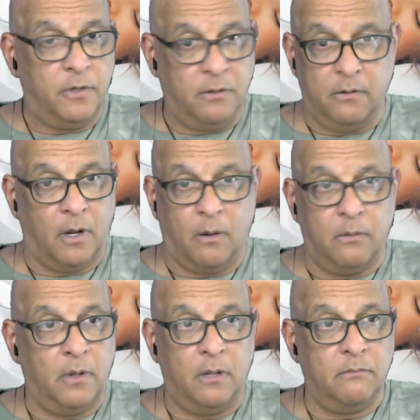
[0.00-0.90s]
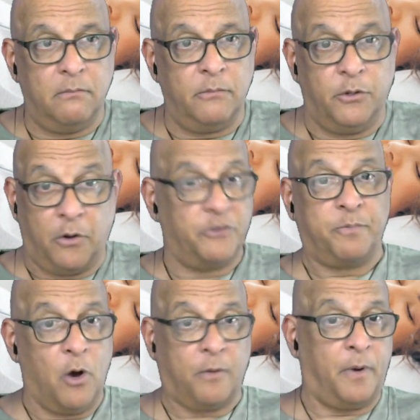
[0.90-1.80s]
don't
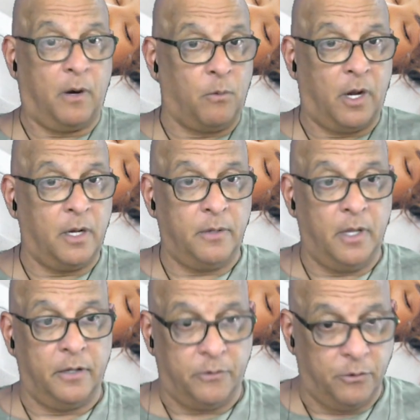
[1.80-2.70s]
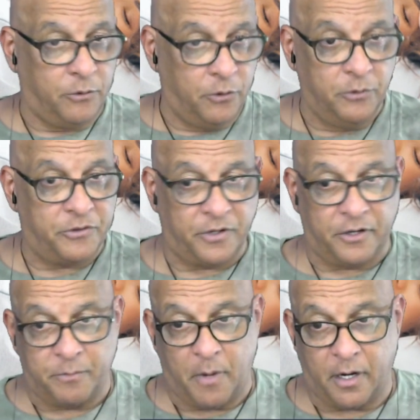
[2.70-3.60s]
smoke marijuana, you use it
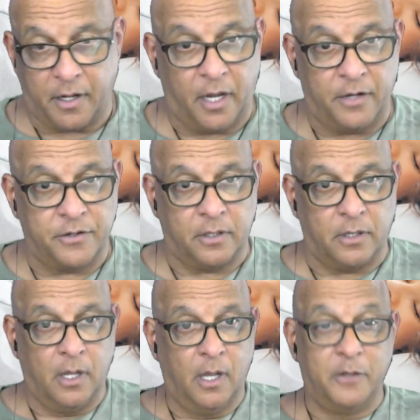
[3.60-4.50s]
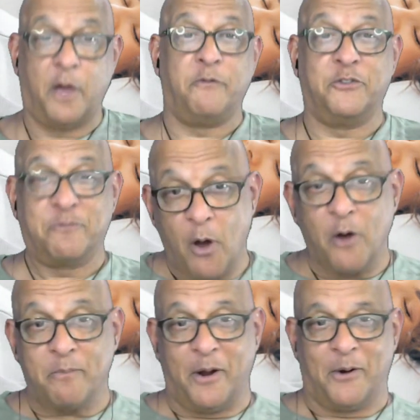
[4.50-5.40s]
as medication. Now, if you
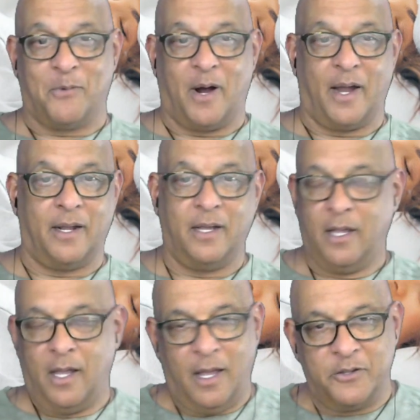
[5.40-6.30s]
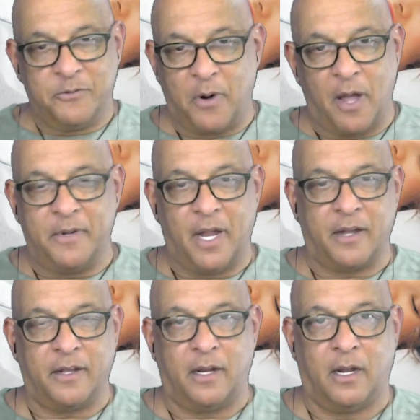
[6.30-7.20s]
smoke marijuana, it's probably
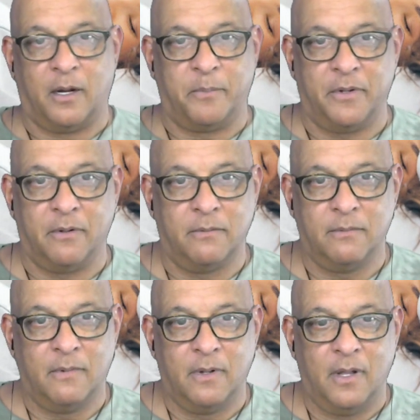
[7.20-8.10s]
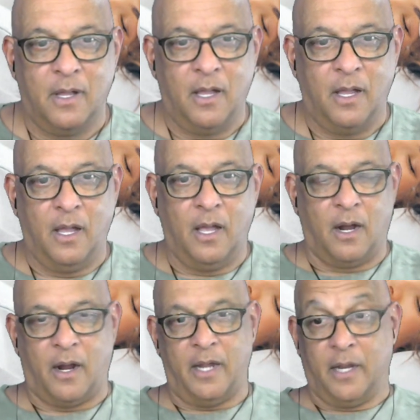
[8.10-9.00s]
not going to help you.
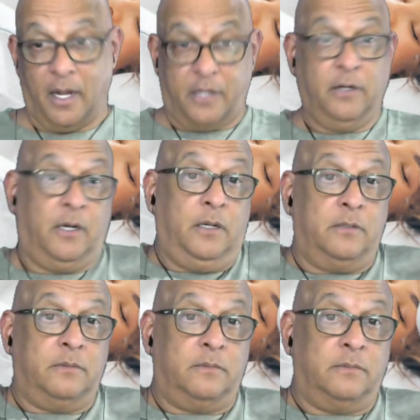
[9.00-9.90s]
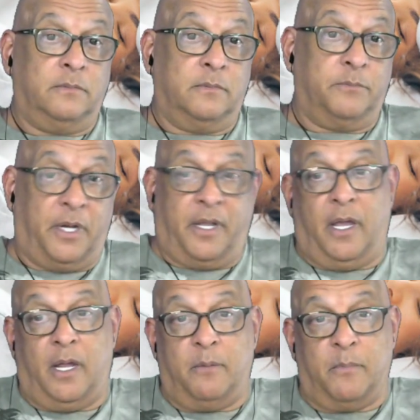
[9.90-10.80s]
All right. Now it could, but
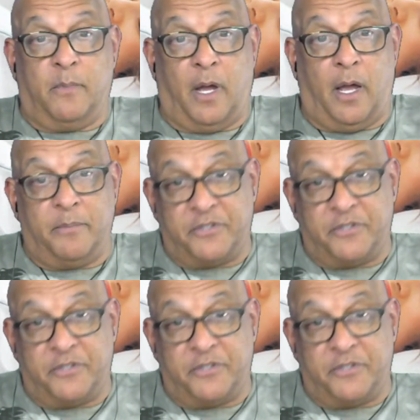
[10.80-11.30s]
again, I'm